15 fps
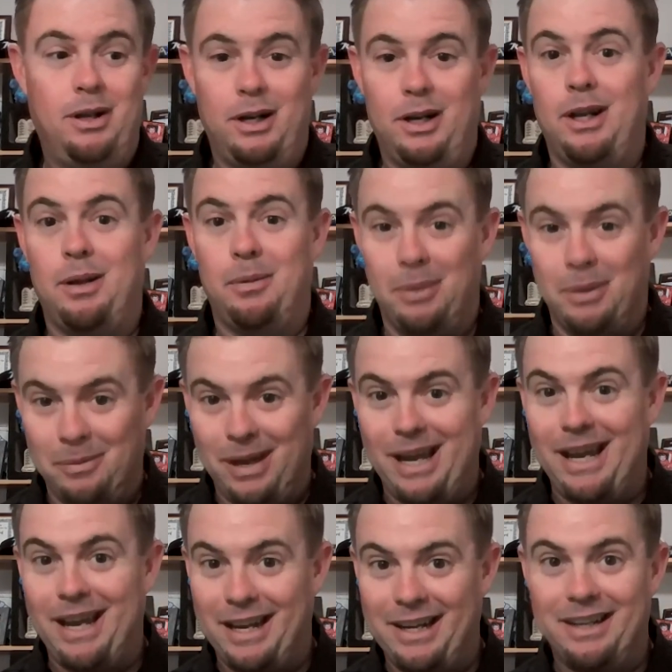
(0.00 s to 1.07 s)
but
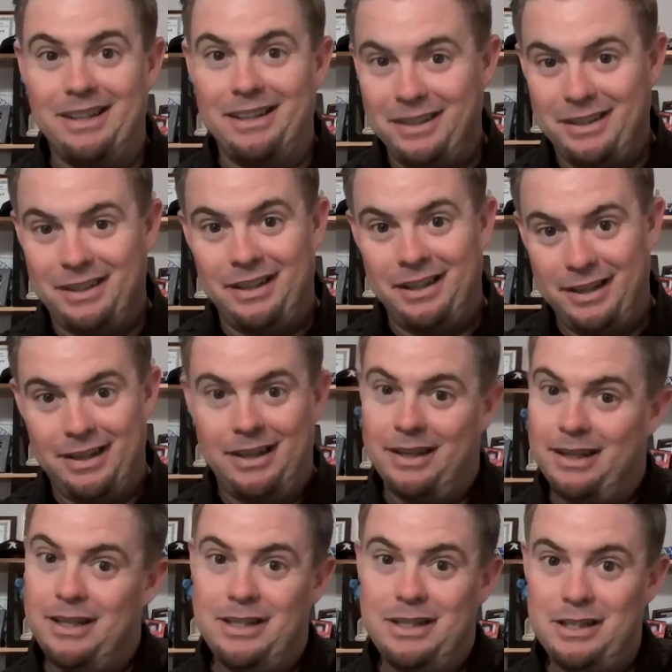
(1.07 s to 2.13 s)
man,
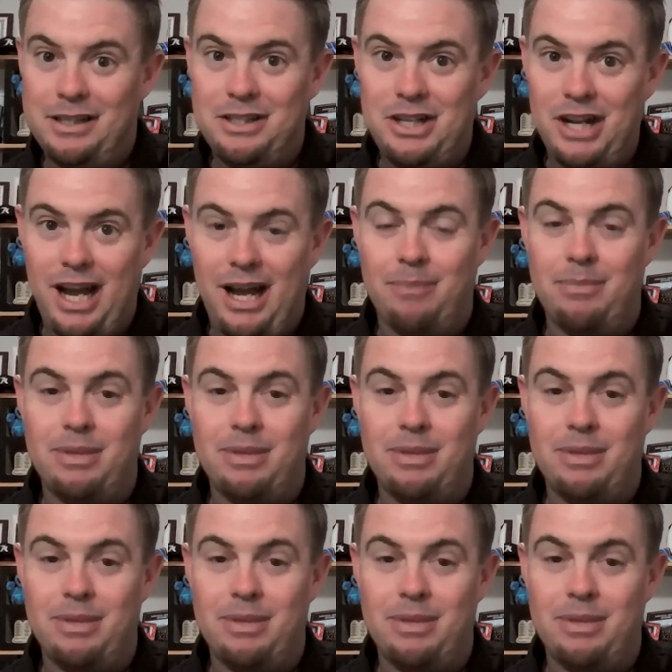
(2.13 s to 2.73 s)
it did the job.